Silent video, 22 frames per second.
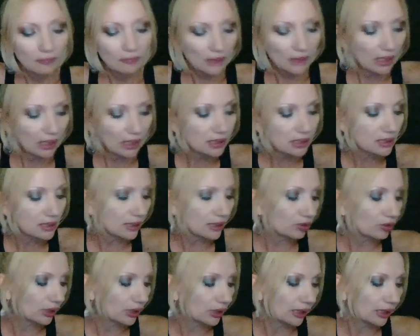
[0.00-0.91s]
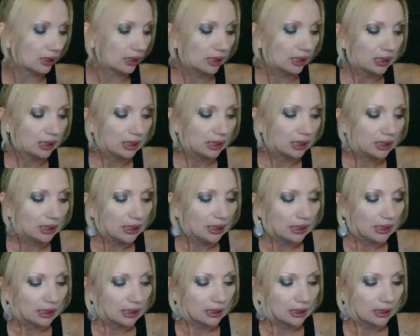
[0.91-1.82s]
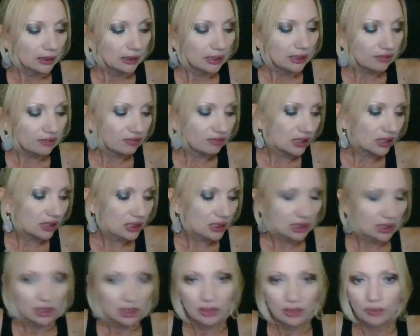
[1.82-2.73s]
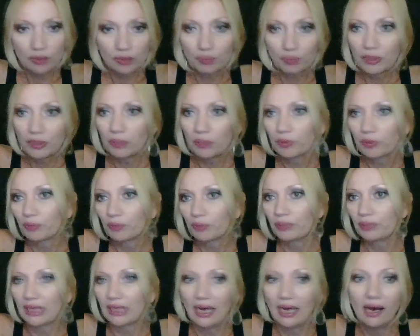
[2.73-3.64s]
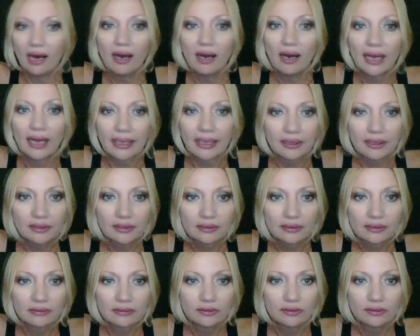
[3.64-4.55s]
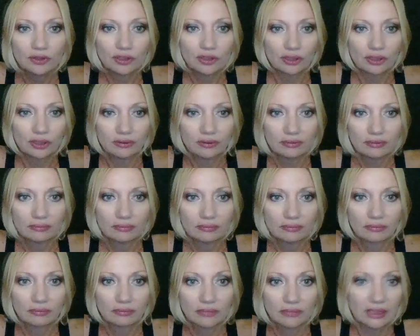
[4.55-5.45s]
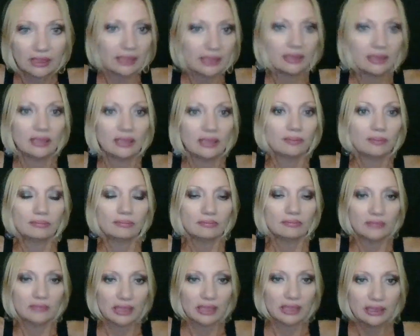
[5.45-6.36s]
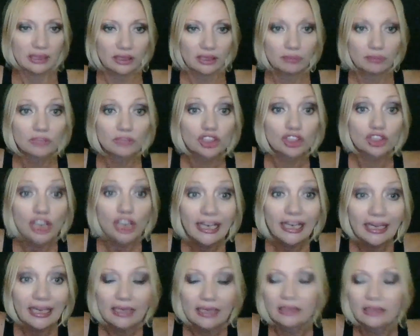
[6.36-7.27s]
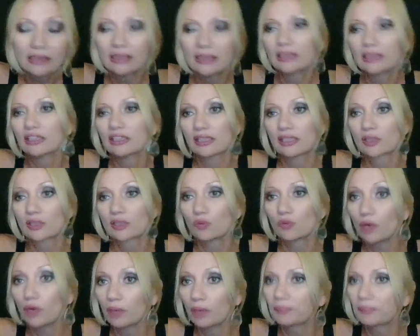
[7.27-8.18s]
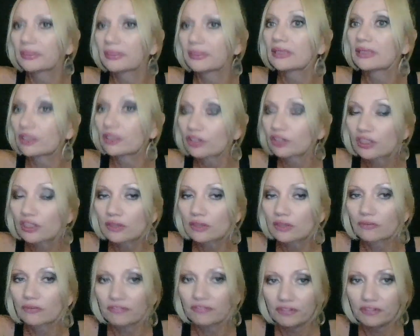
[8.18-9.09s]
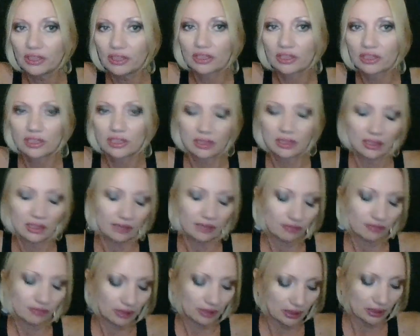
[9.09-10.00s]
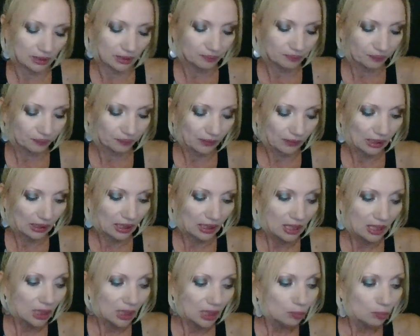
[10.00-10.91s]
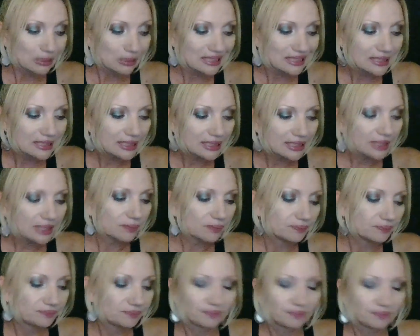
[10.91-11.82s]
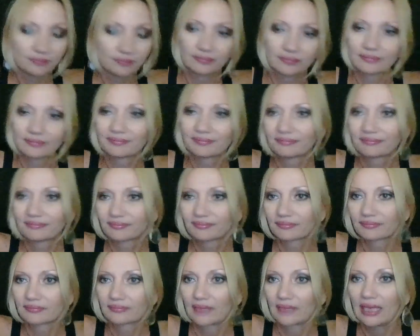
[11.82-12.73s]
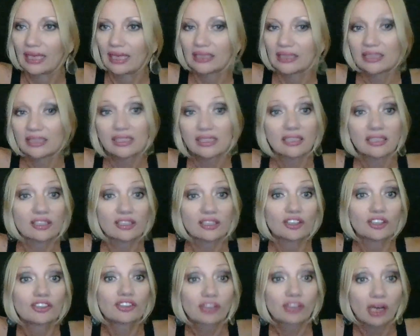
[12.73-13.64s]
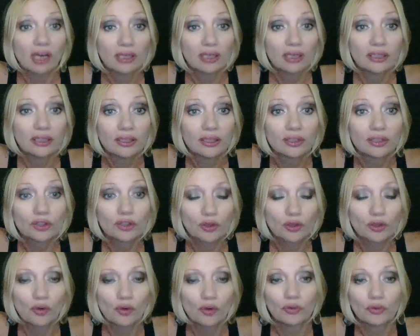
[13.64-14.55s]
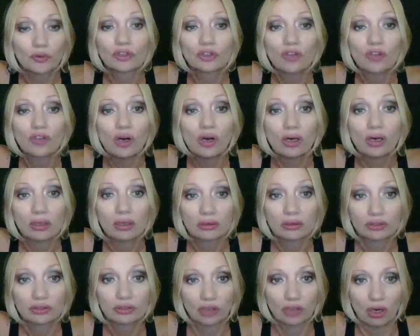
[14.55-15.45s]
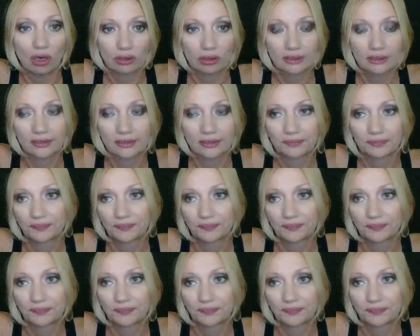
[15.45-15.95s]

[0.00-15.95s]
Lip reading: and say, okay, leave these people behind, let them drain in the swamp in their fears and everything. But see, this is the draconian law talks.